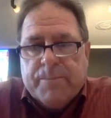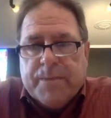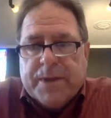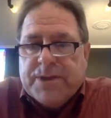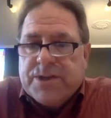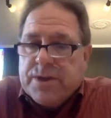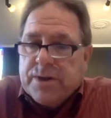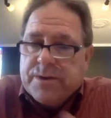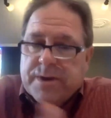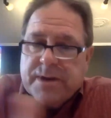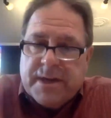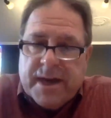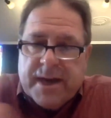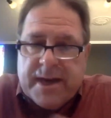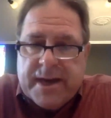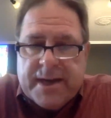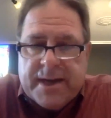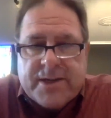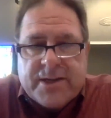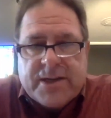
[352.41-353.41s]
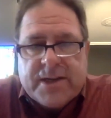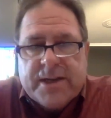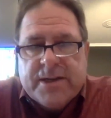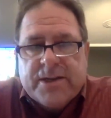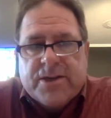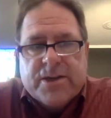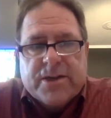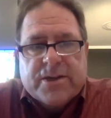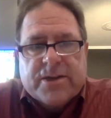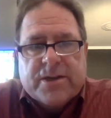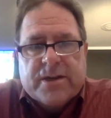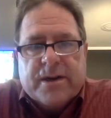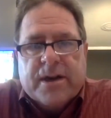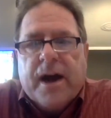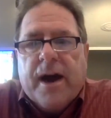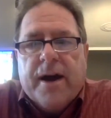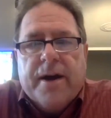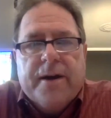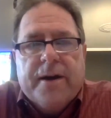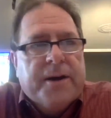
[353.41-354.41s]
And so today it's it's just an
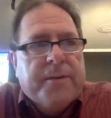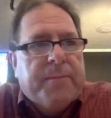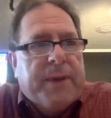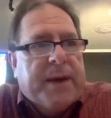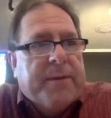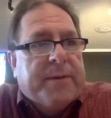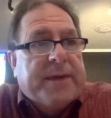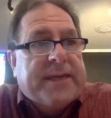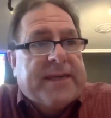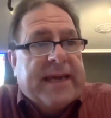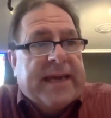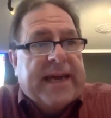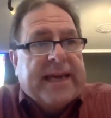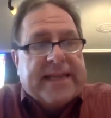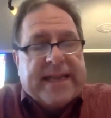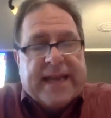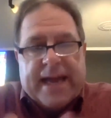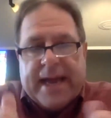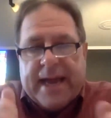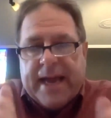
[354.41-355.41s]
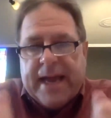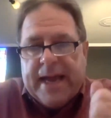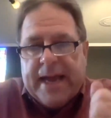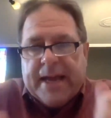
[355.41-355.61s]
honor to be able to take that